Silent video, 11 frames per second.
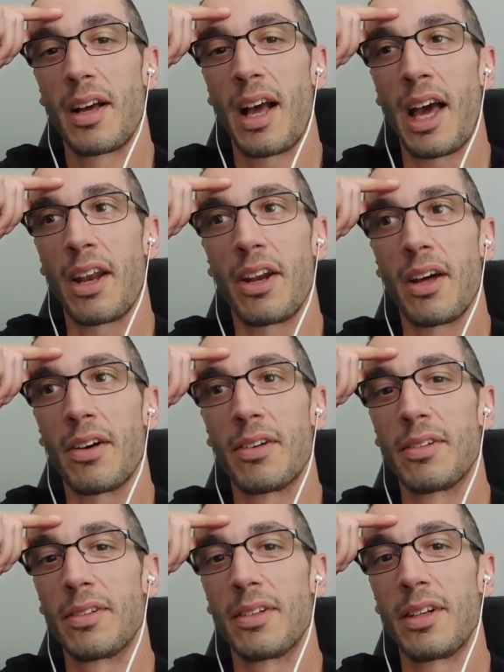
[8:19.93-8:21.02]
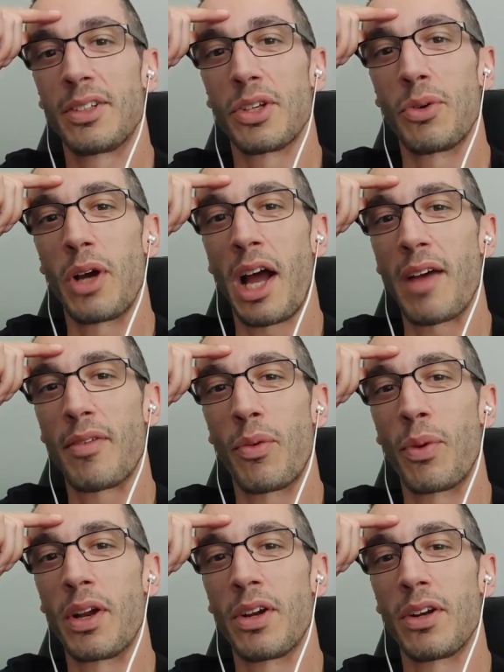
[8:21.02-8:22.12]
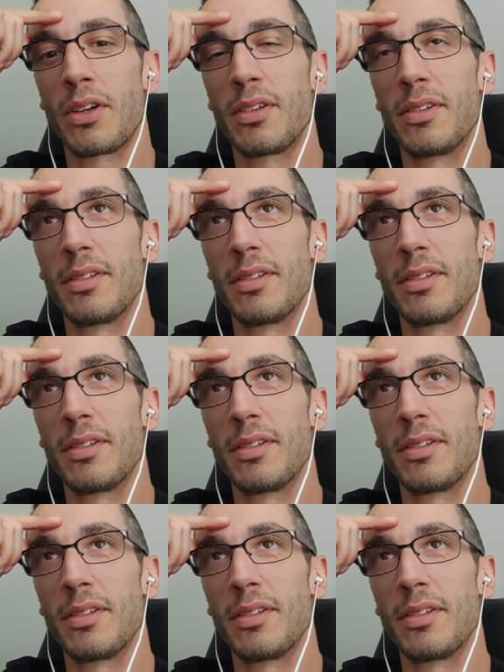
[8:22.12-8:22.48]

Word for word: I don't know. It's a, I have a weird,